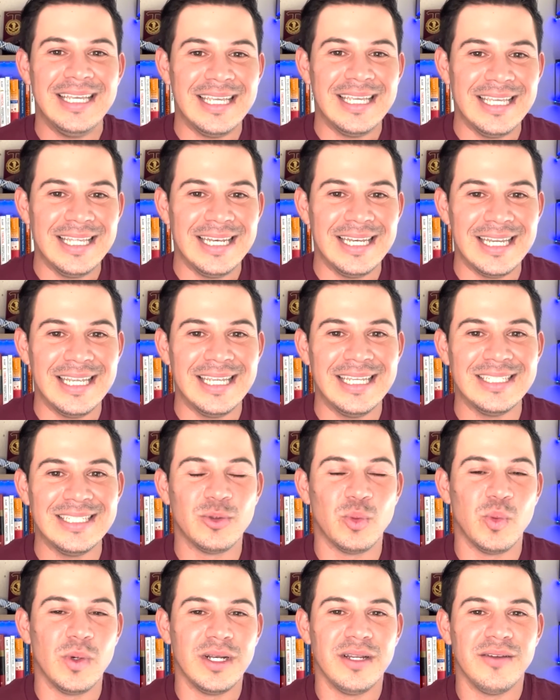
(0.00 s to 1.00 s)
it
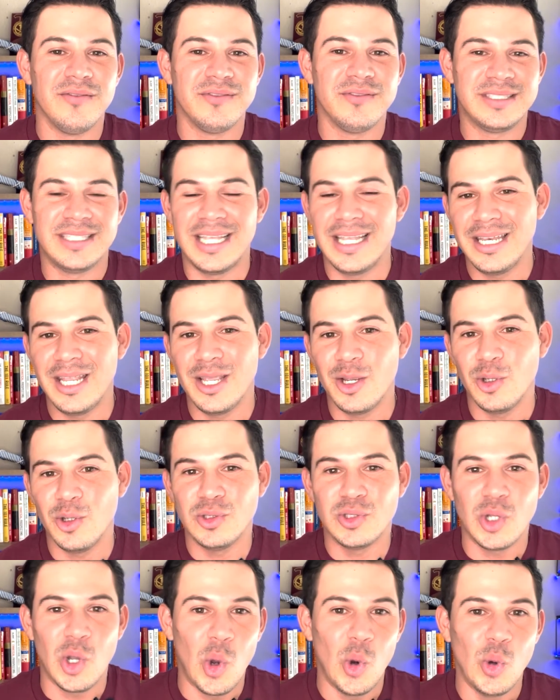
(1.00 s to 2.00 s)
is one of San
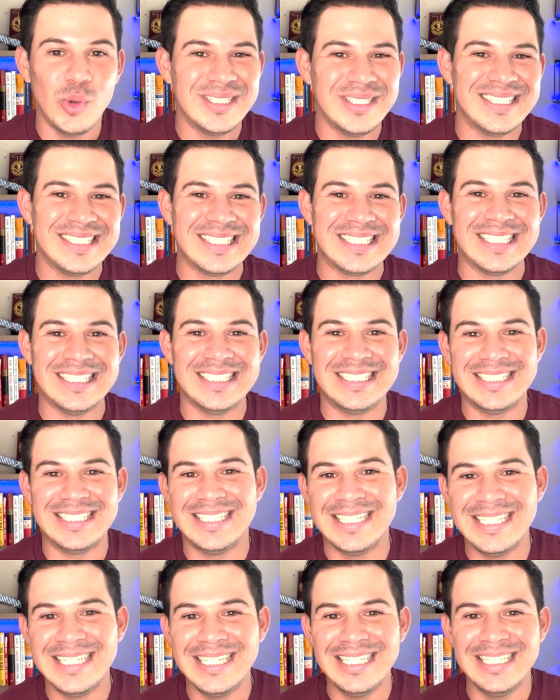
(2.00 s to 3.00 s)
Diego's oldest
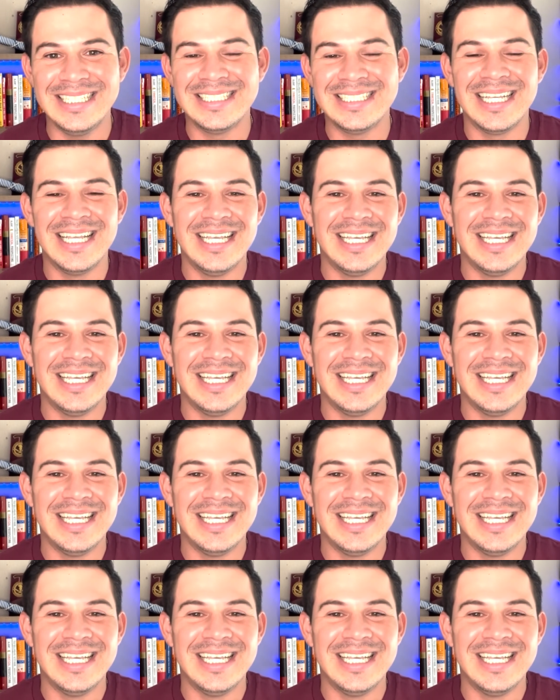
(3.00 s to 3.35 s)
cities.